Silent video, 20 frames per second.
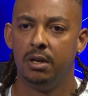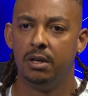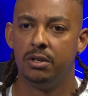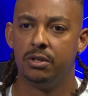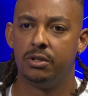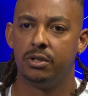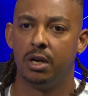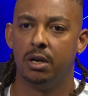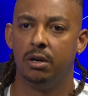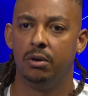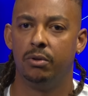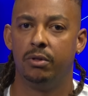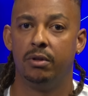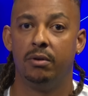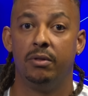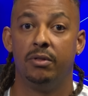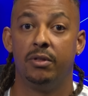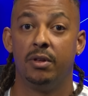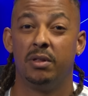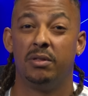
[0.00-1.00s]
So
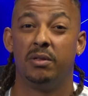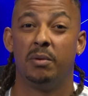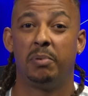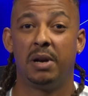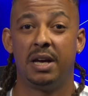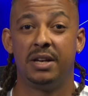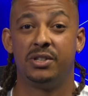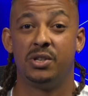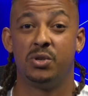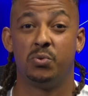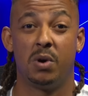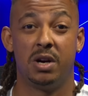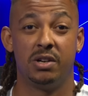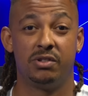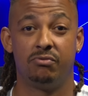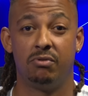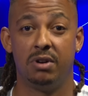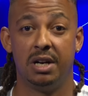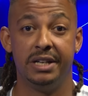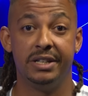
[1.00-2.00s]
the places where
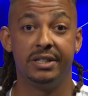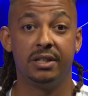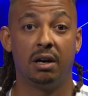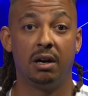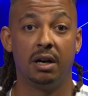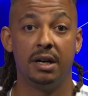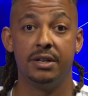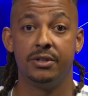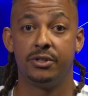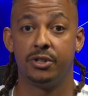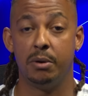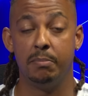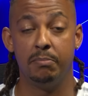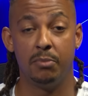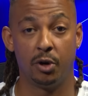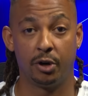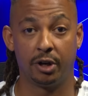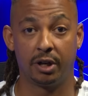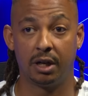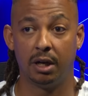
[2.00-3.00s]
it's really tight, so
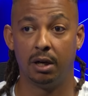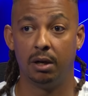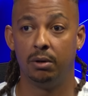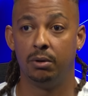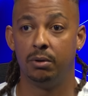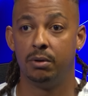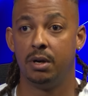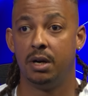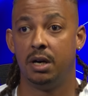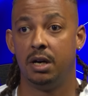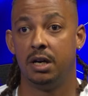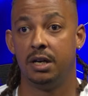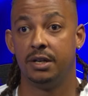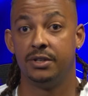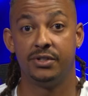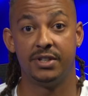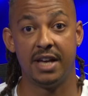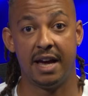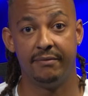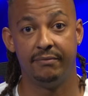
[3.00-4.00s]
Monaco,
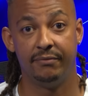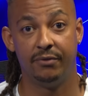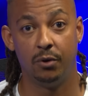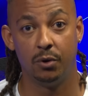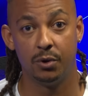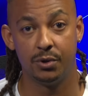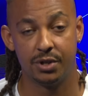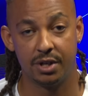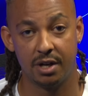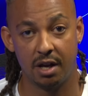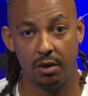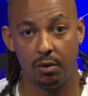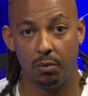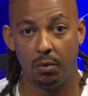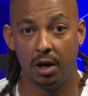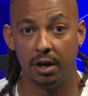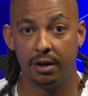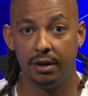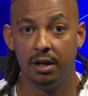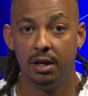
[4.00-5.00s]
Zandvoort's another
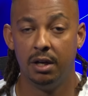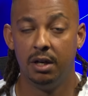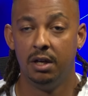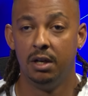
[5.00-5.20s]
one,